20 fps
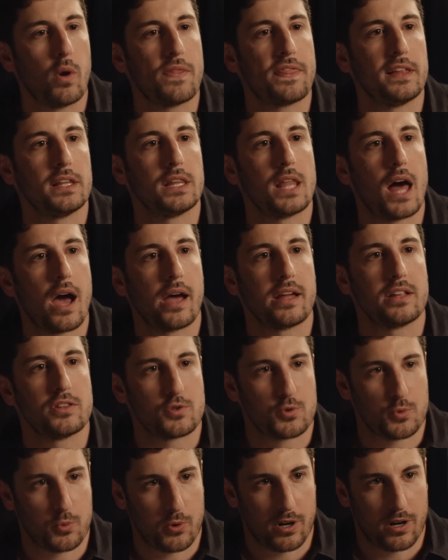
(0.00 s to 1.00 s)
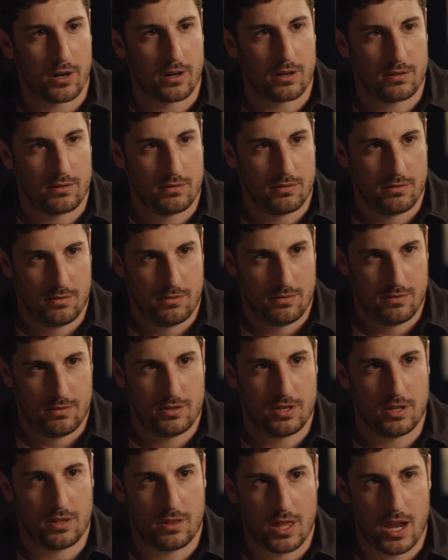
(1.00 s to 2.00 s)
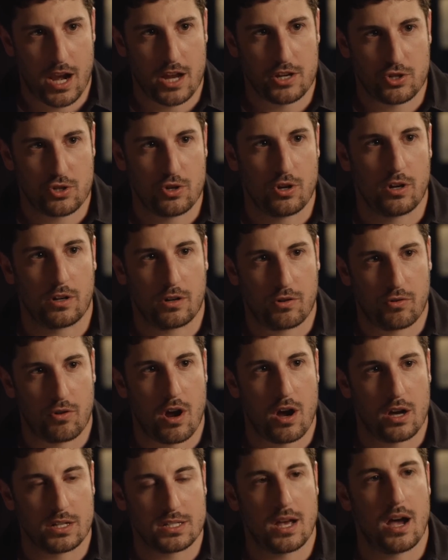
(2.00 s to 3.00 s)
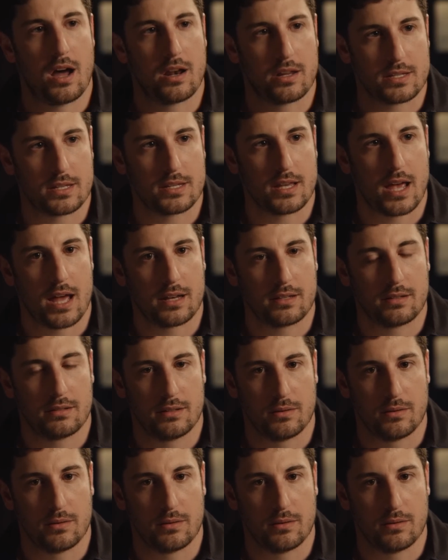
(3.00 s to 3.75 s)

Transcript: what the lines were that I shouldn't cross on a set.